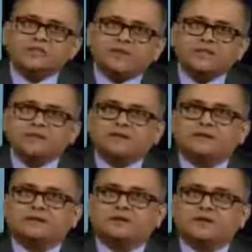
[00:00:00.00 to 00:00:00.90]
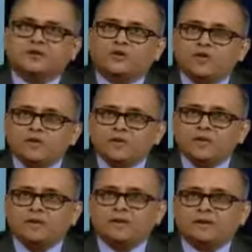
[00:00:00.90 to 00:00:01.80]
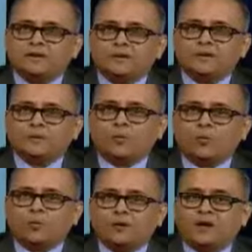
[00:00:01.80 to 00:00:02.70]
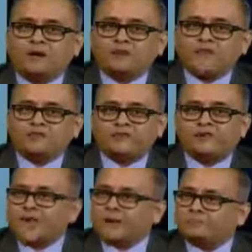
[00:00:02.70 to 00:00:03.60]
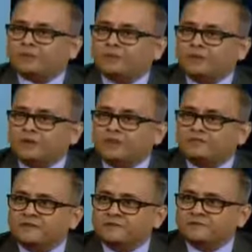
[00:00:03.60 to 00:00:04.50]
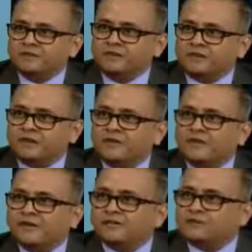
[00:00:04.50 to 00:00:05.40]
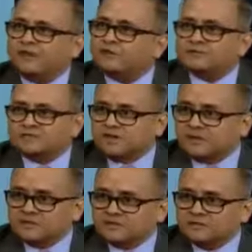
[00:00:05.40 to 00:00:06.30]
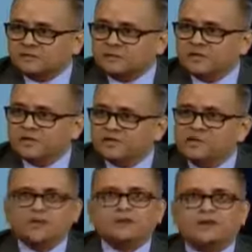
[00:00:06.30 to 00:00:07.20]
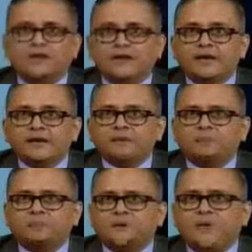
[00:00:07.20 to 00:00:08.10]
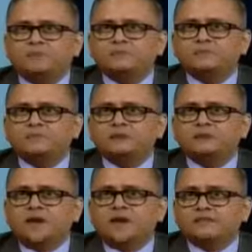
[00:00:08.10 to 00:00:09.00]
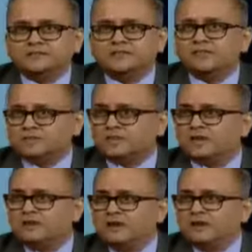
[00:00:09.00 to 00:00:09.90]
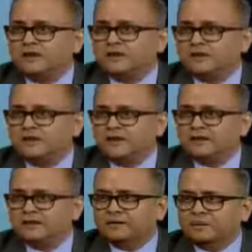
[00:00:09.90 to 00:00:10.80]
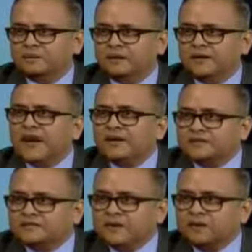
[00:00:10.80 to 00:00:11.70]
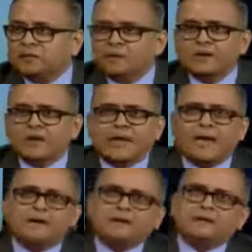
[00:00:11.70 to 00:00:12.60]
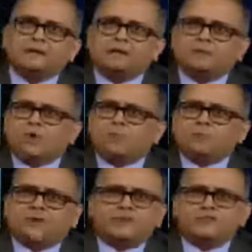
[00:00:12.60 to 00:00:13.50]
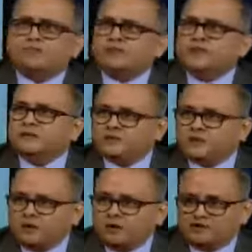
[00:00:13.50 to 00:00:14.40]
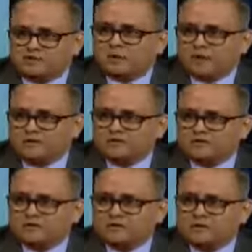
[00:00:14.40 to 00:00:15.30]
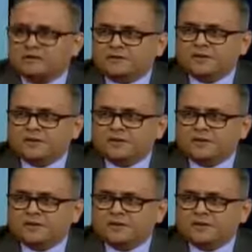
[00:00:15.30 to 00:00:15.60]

I think autonomy can't have one absolute definition in a country as diverse as ours, you know. If you look at the IITs, perhaps the RECs, which are, you know, NITs now, and top 10 or 15 engineering colleges in the private sector in the country,